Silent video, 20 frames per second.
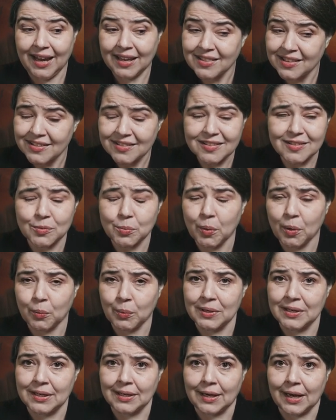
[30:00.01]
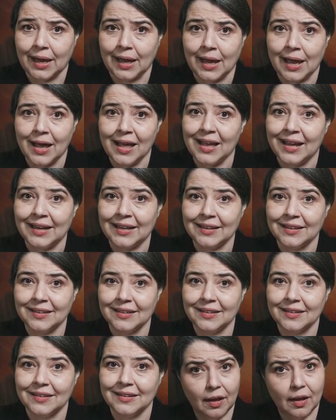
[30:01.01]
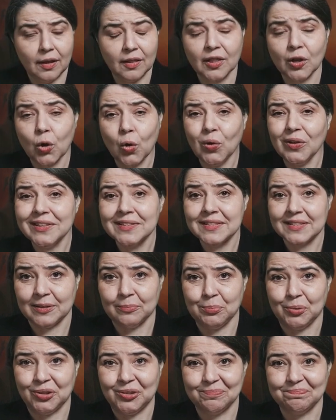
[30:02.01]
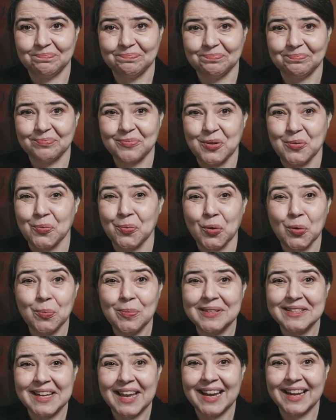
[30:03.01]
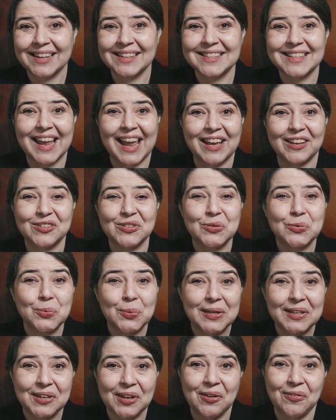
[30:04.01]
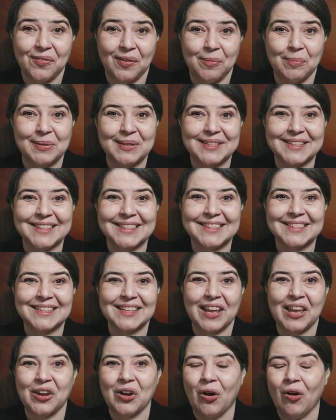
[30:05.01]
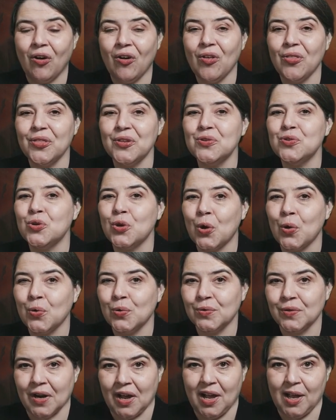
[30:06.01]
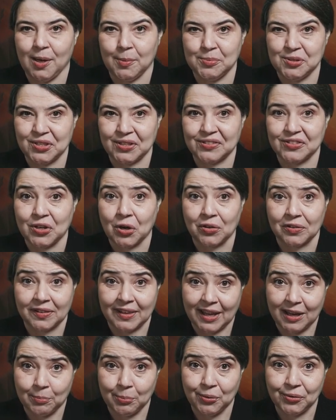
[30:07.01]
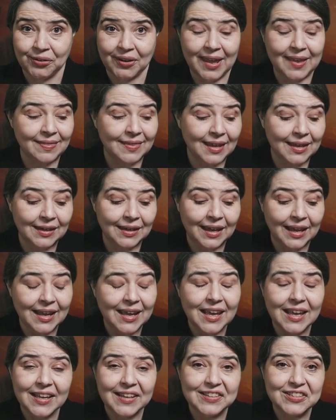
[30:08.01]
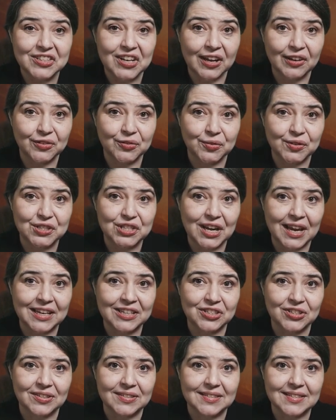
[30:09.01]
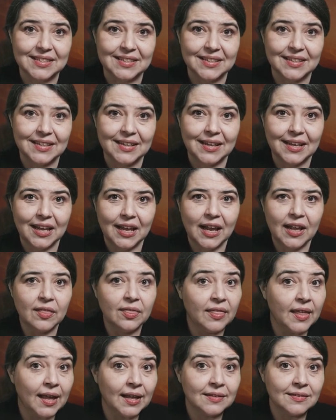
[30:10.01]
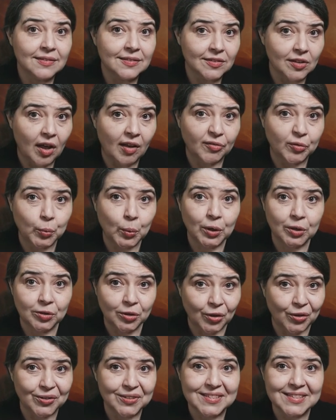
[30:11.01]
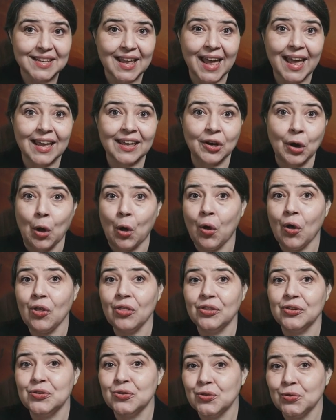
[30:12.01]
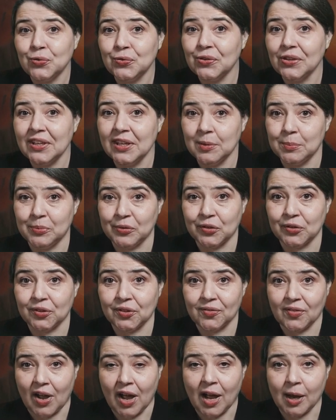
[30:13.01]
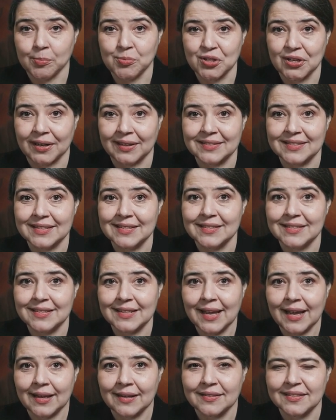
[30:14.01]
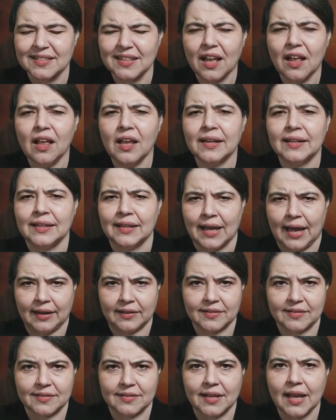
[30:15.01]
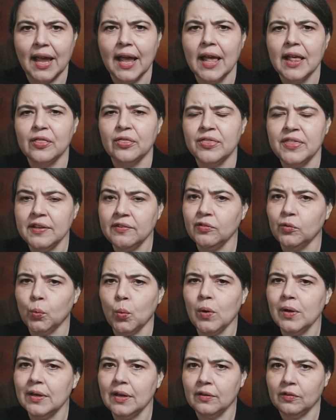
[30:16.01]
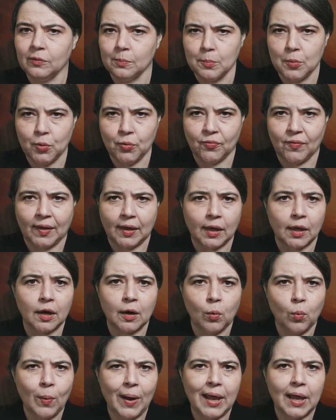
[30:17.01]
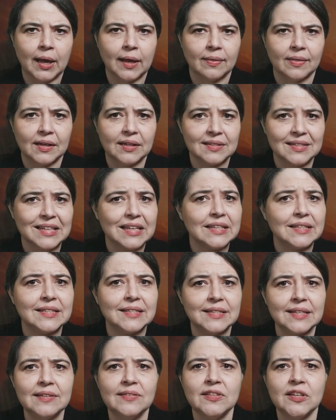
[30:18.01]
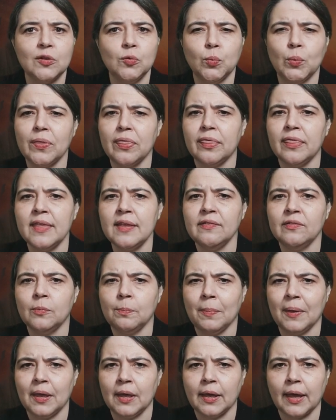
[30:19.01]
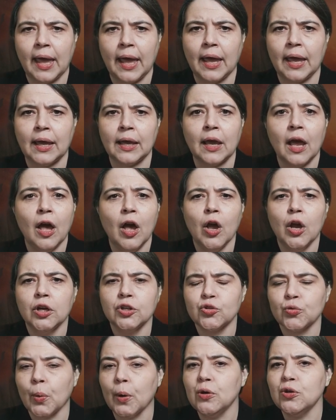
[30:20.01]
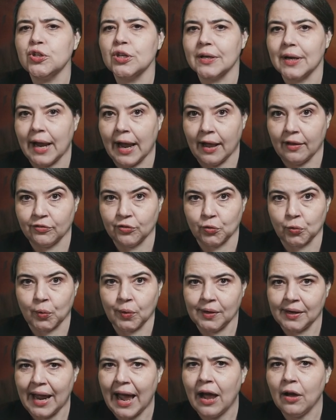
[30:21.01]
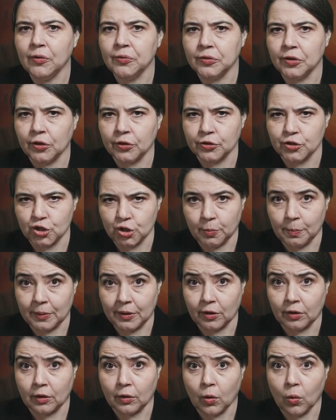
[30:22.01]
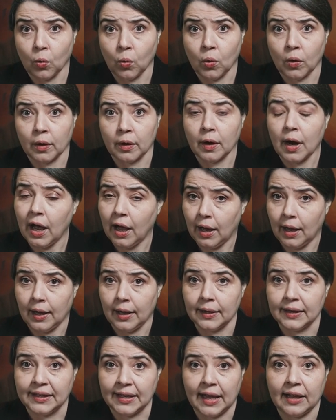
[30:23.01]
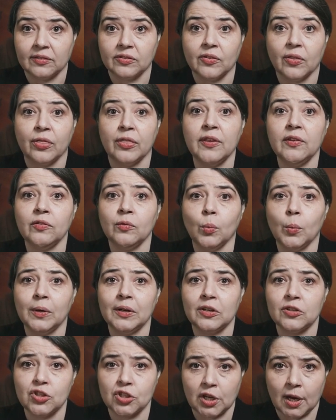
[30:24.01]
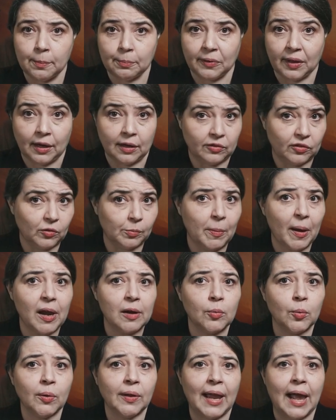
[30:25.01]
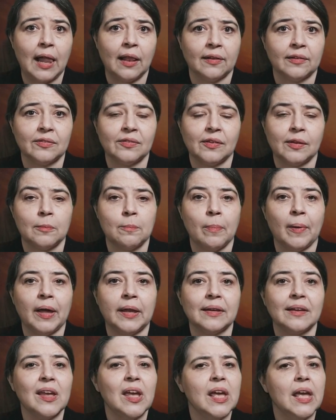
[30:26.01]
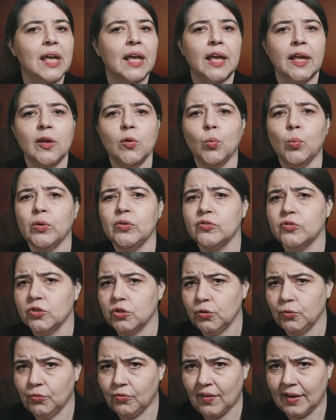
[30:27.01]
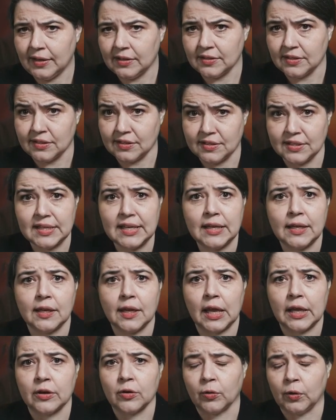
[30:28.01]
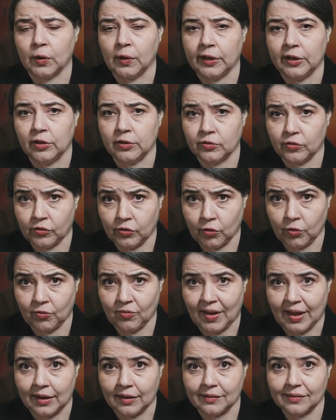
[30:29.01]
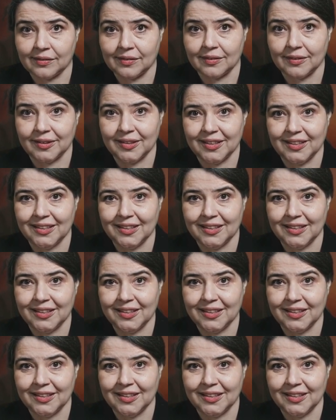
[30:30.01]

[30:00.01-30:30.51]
And this is where we need AI. The goal simple. Rubin takes a suite of images, and all the known objects are labeled and then checked for changes. Then software looks at all the newly observed objects and says, ah, yes, this one is moving in a way that is consistent with this being a Trojan asteroid out near Jupiter. Or, ah, yes, this one is shaped like a spiral galaxy, but it was too faint to see in earlier surveys.